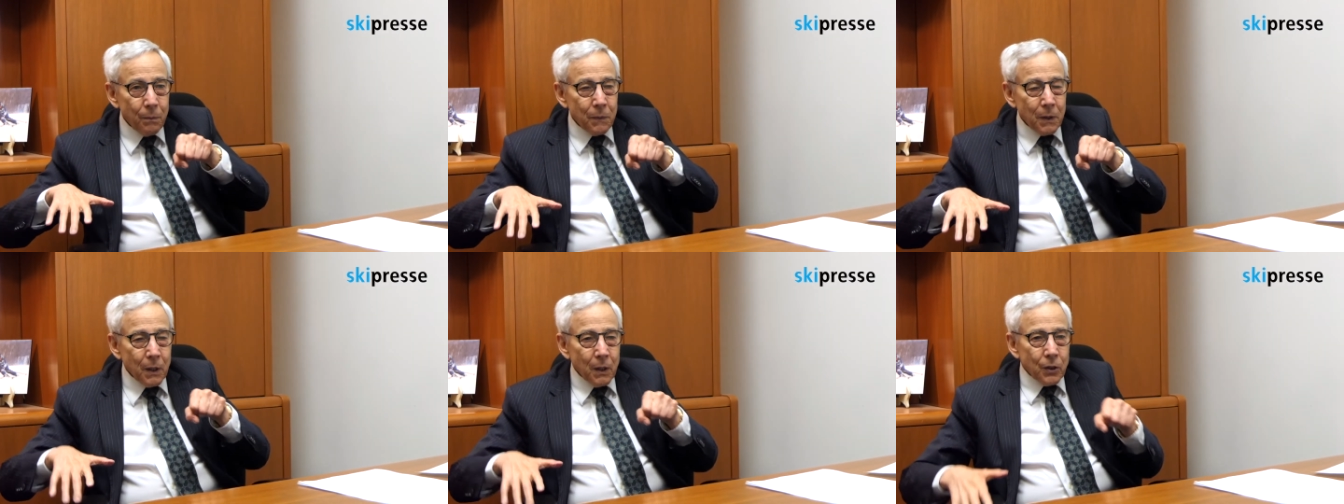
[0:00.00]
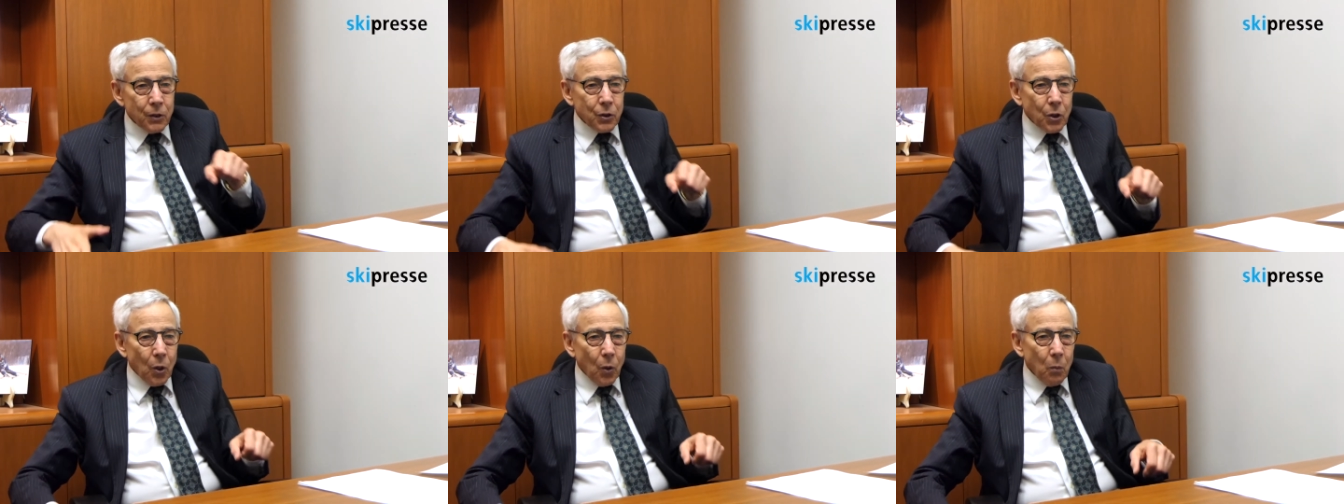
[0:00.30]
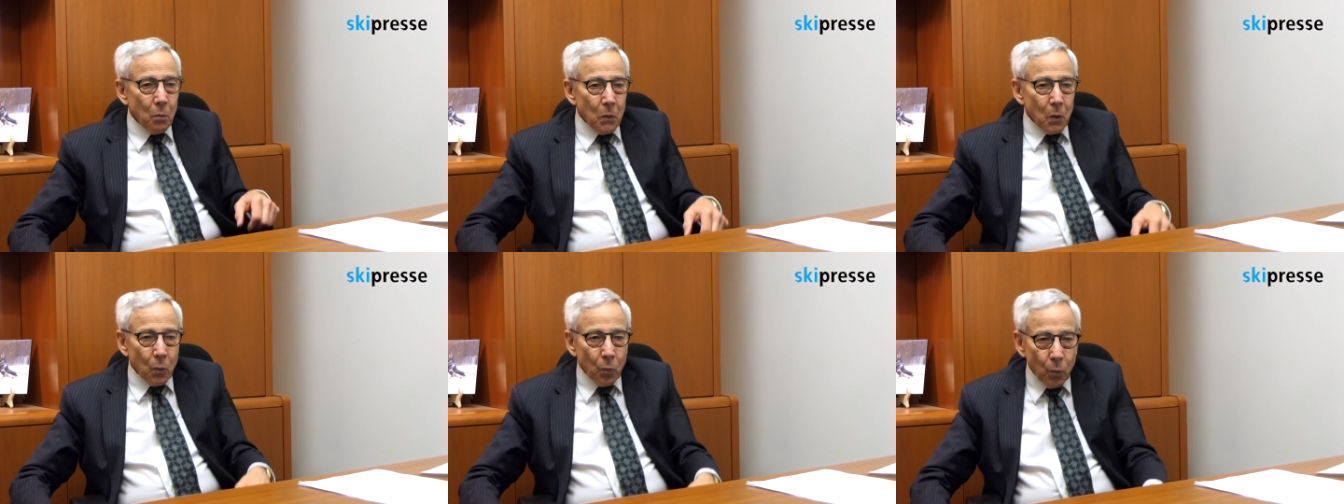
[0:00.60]
Yeah.
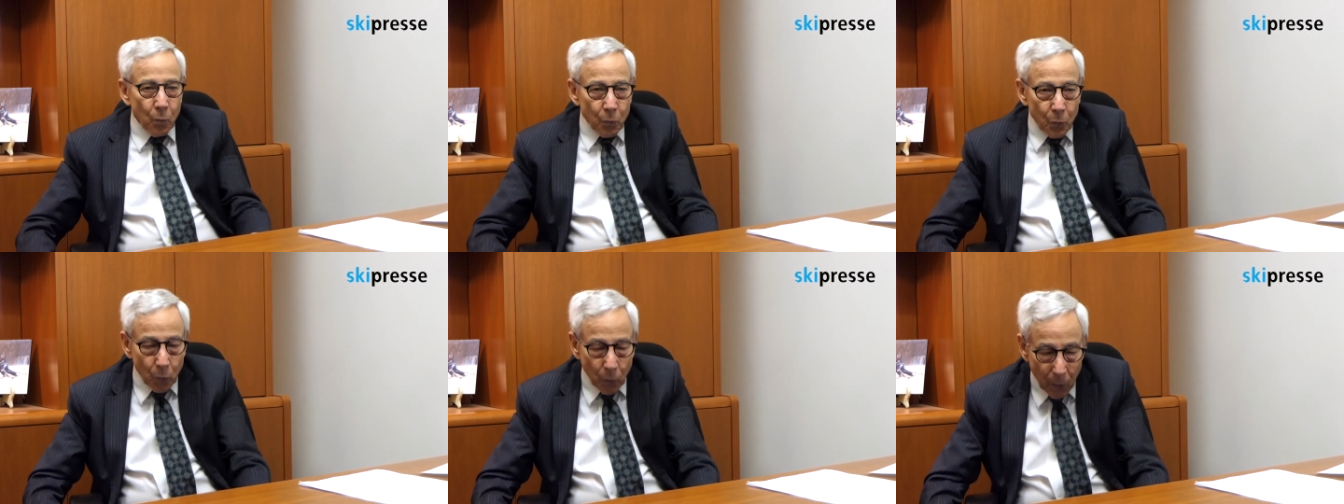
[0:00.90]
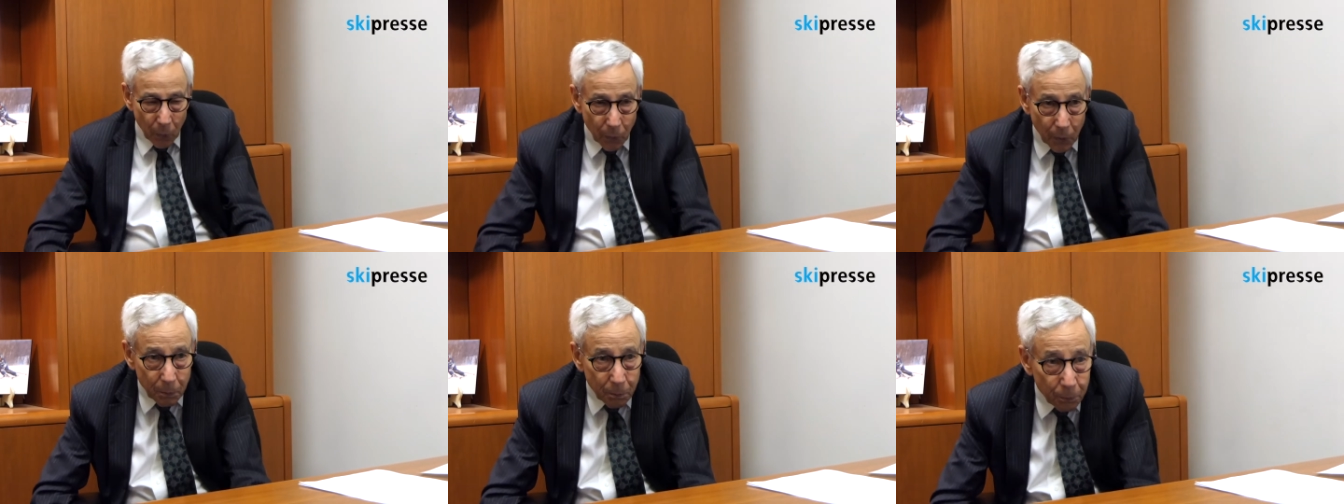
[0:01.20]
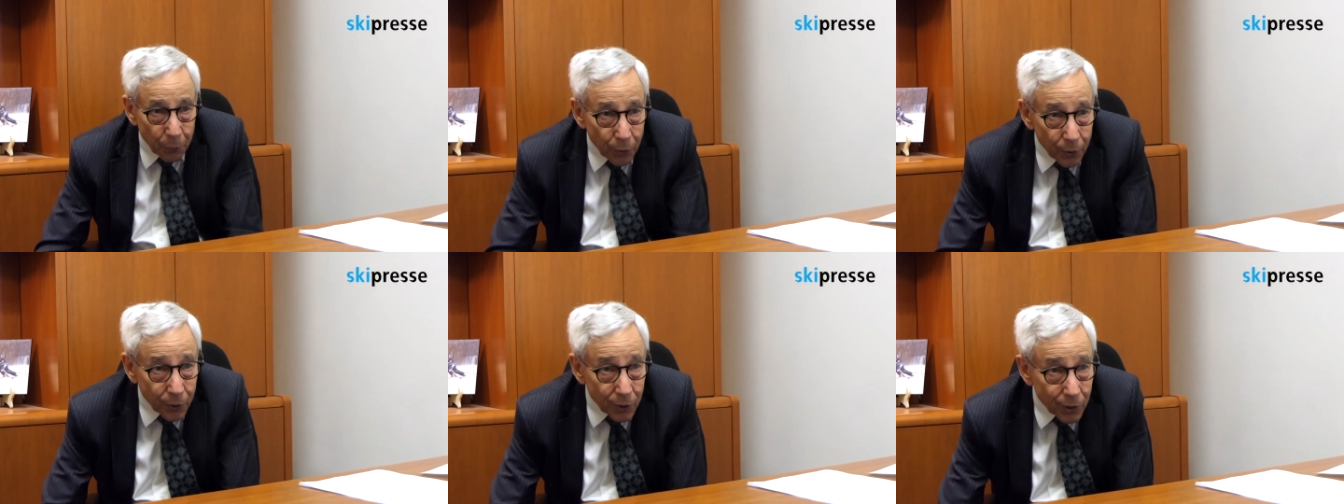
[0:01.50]
So we would
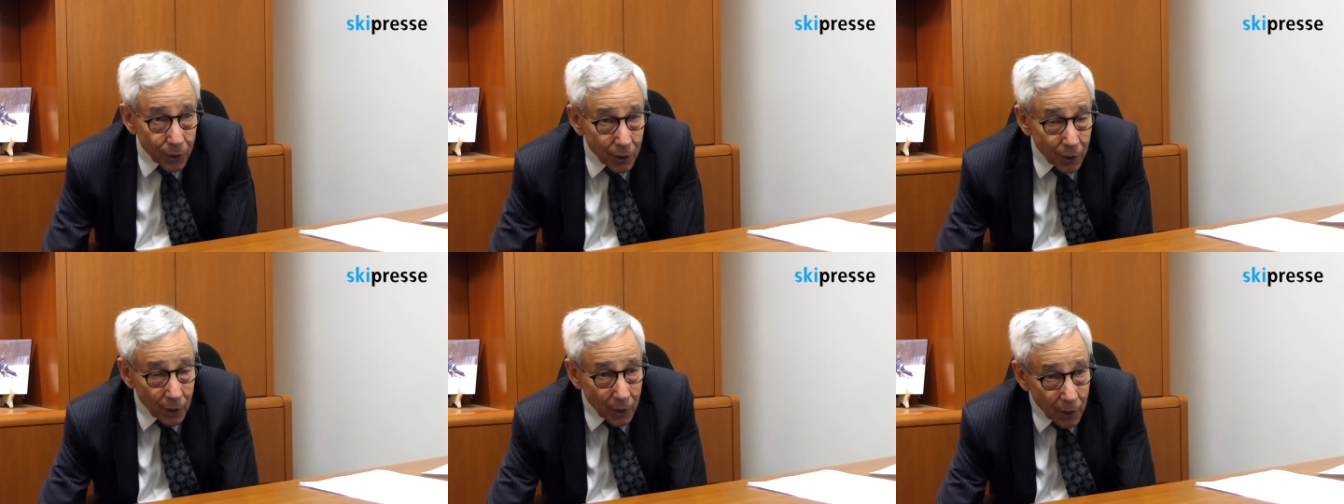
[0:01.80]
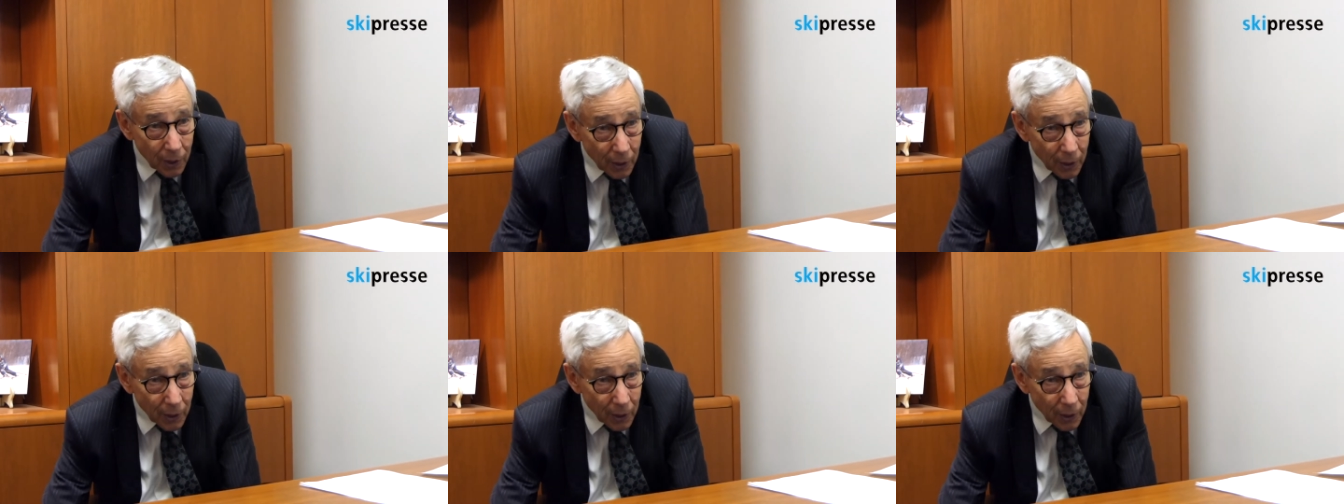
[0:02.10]
put the,